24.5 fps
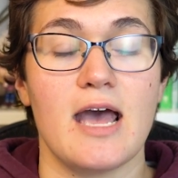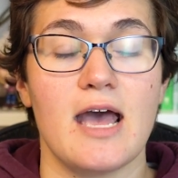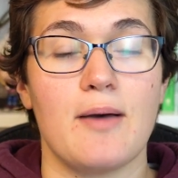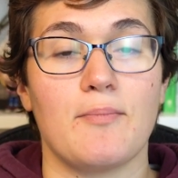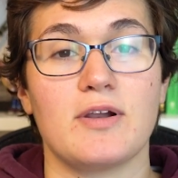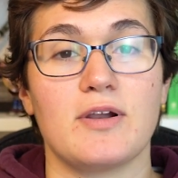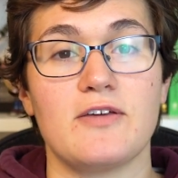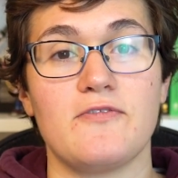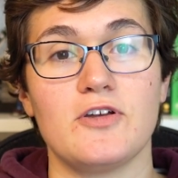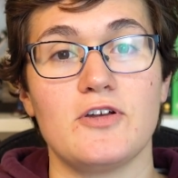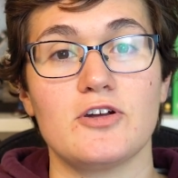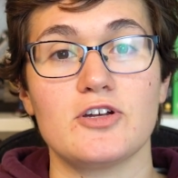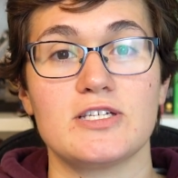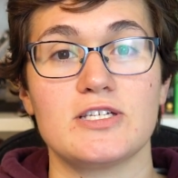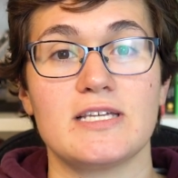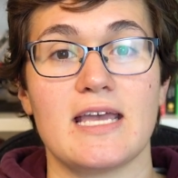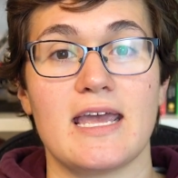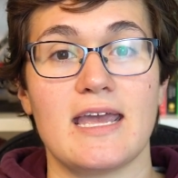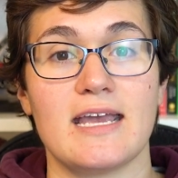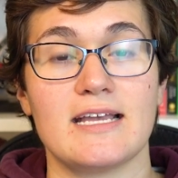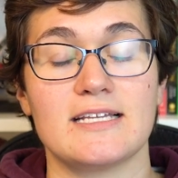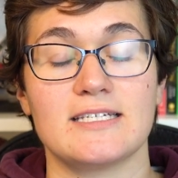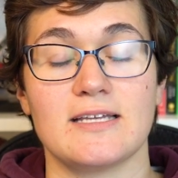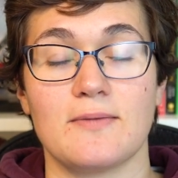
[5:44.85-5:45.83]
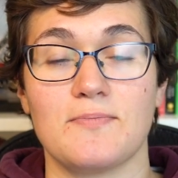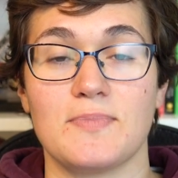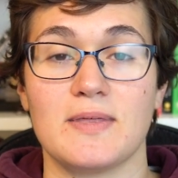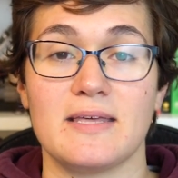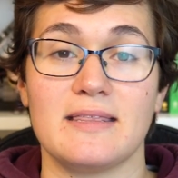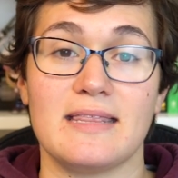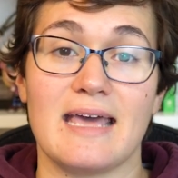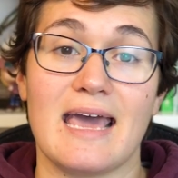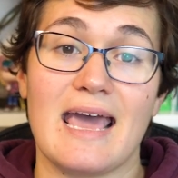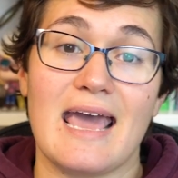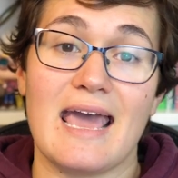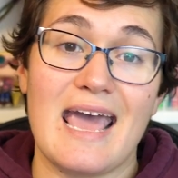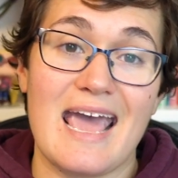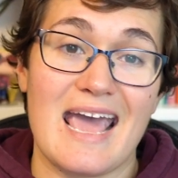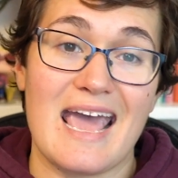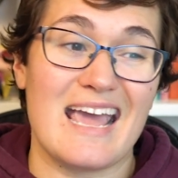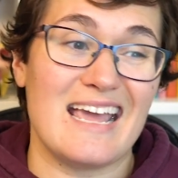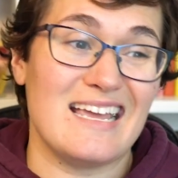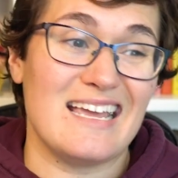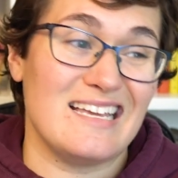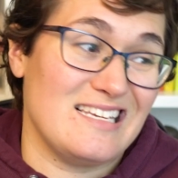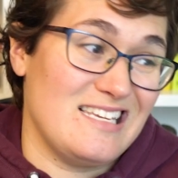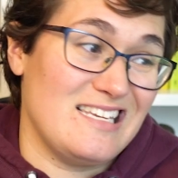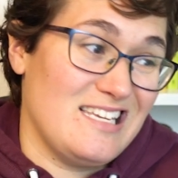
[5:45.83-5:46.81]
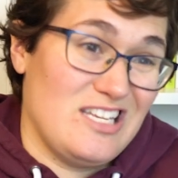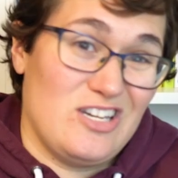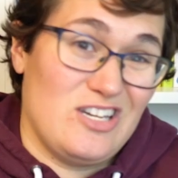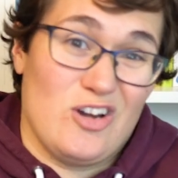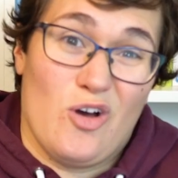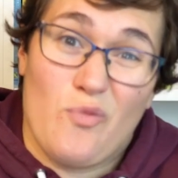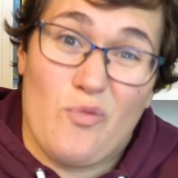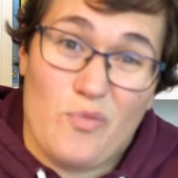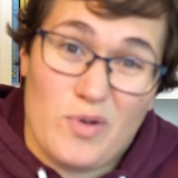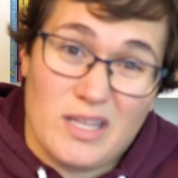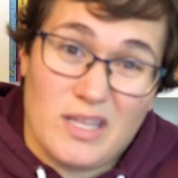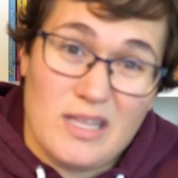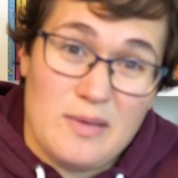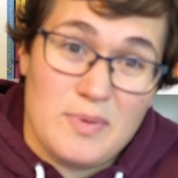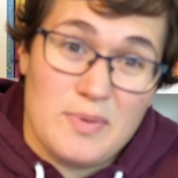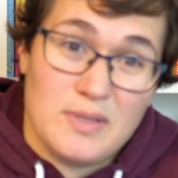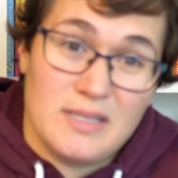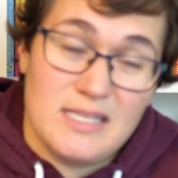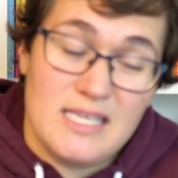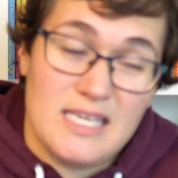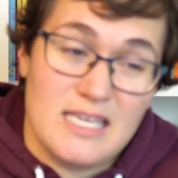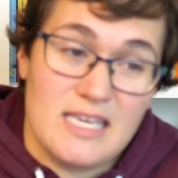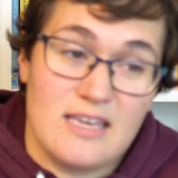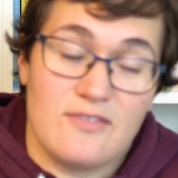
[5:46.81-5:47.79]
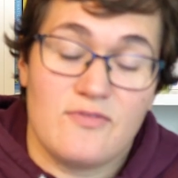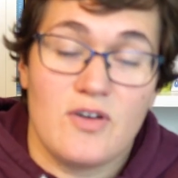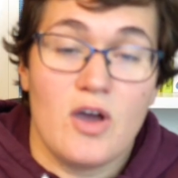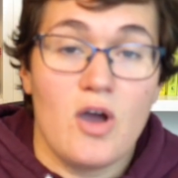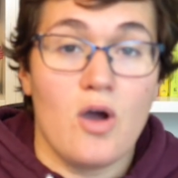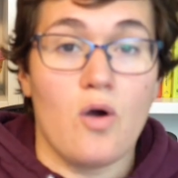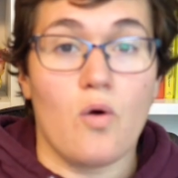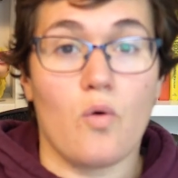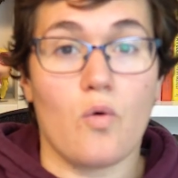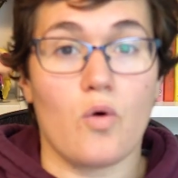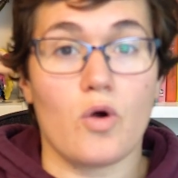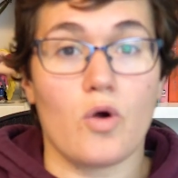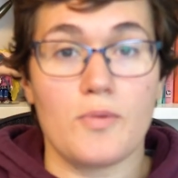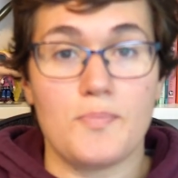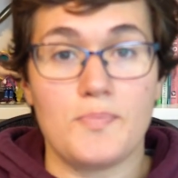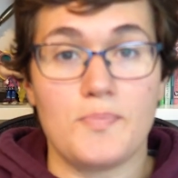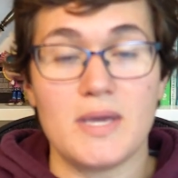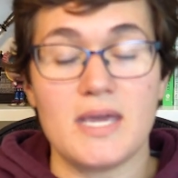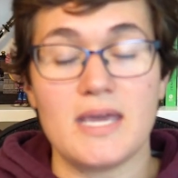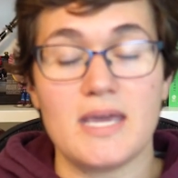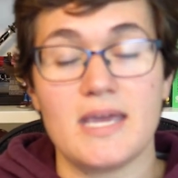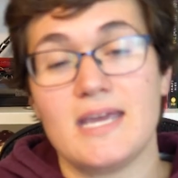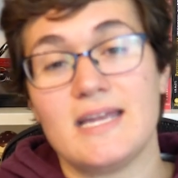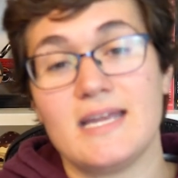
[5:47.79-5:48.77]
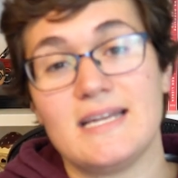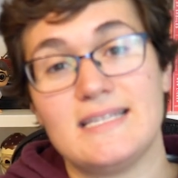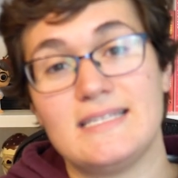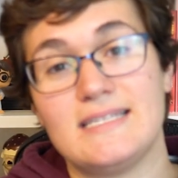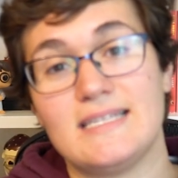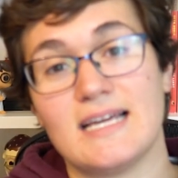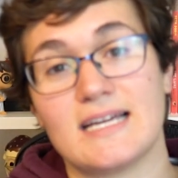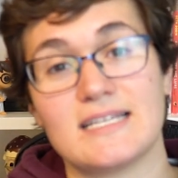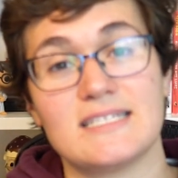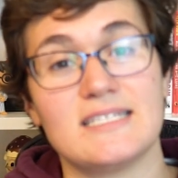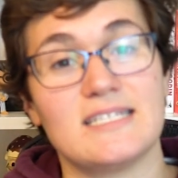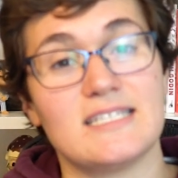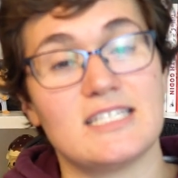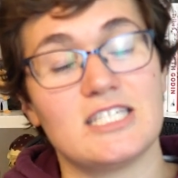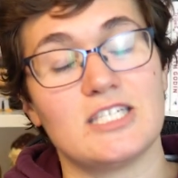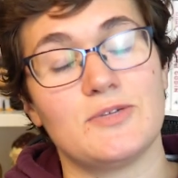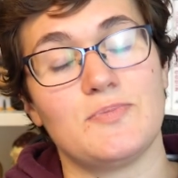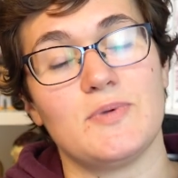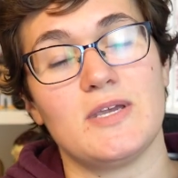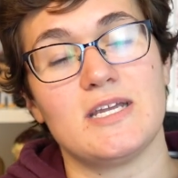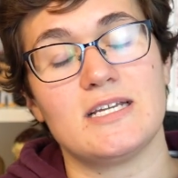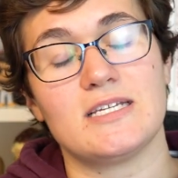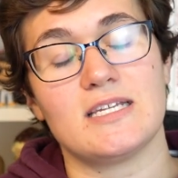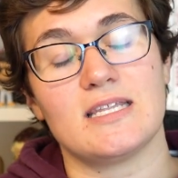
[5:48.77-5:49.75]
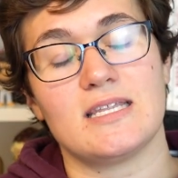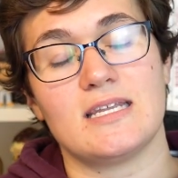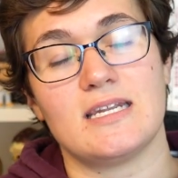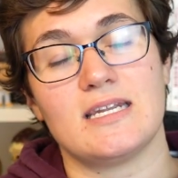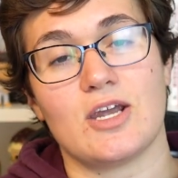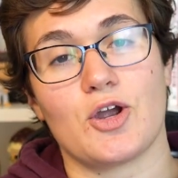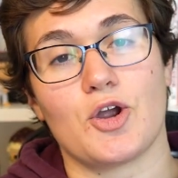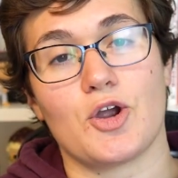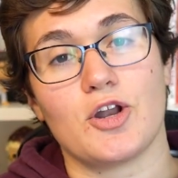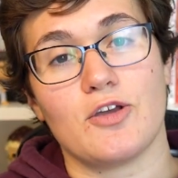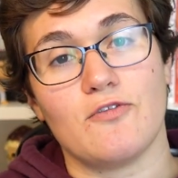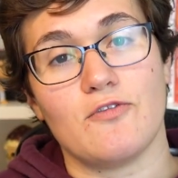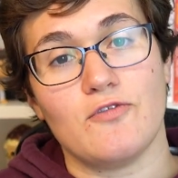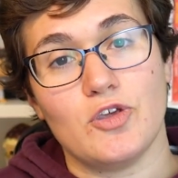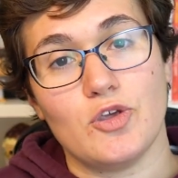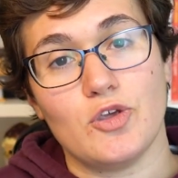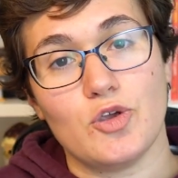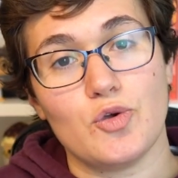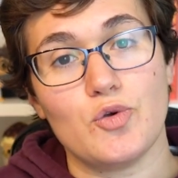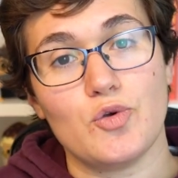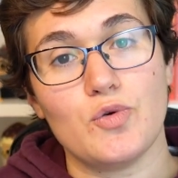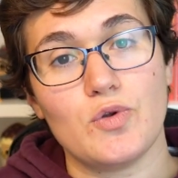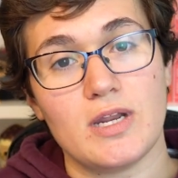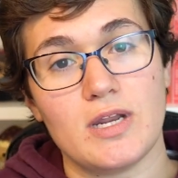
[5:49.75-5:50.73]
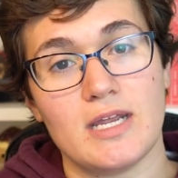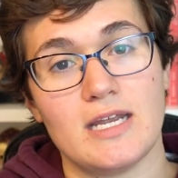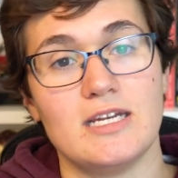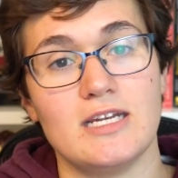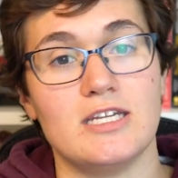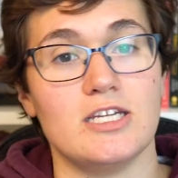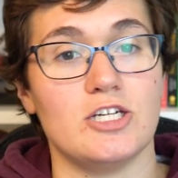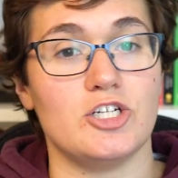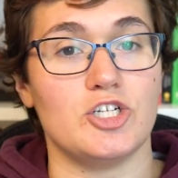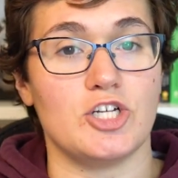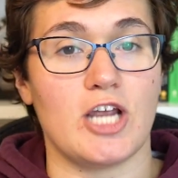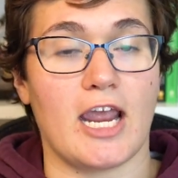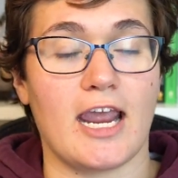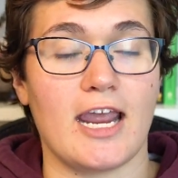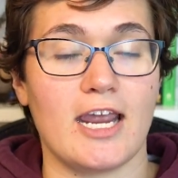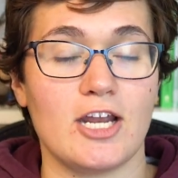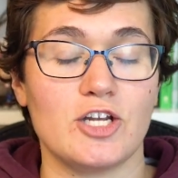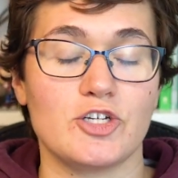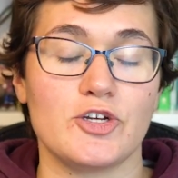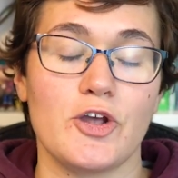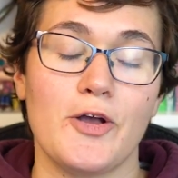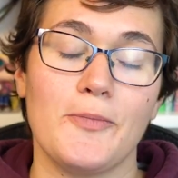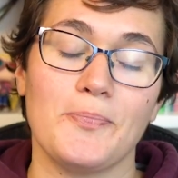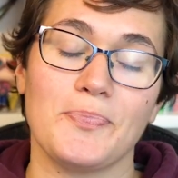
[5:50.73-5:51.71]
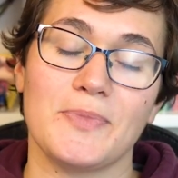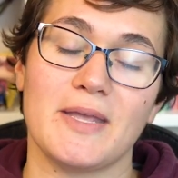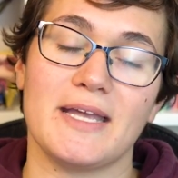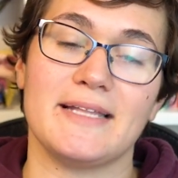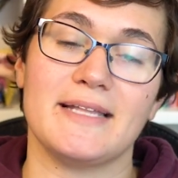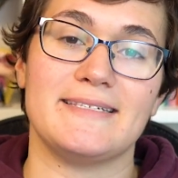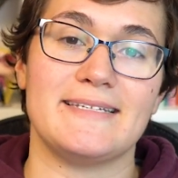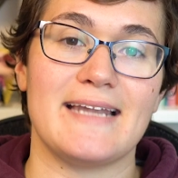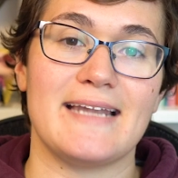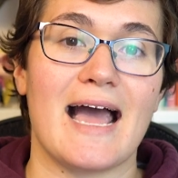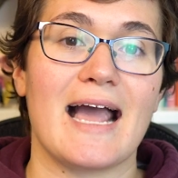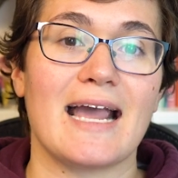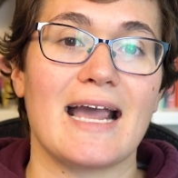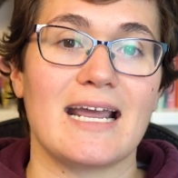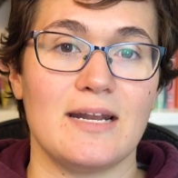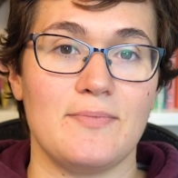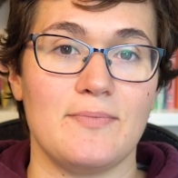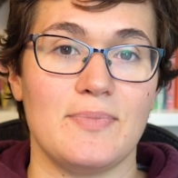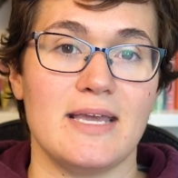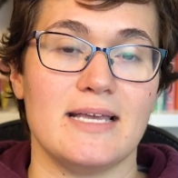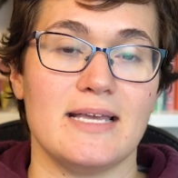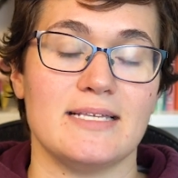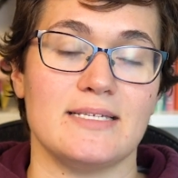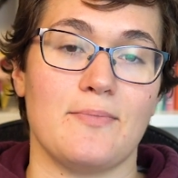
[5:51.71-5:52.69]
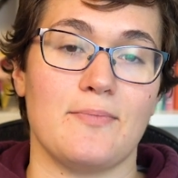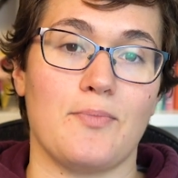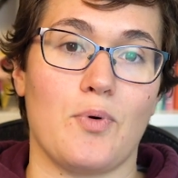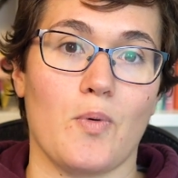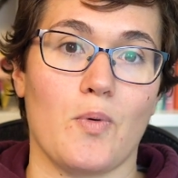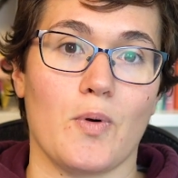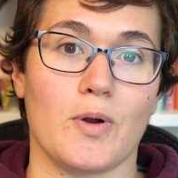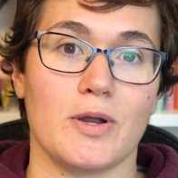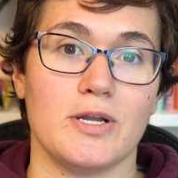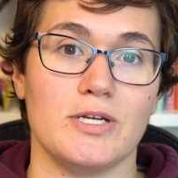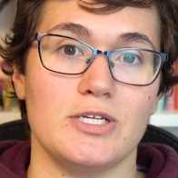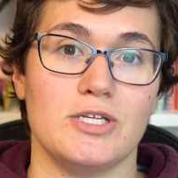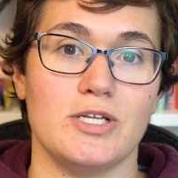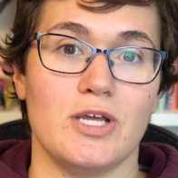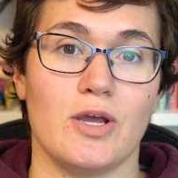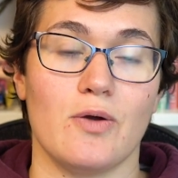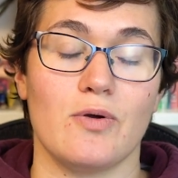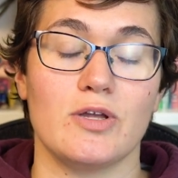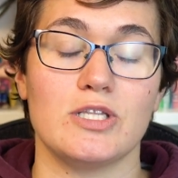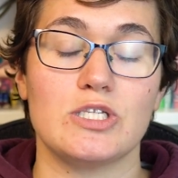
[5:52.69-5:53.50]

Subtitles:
But if you're saying something that A, you don't really believe, or B, doesn't speak to the narrative you need to change, it's not gonna be as important to you.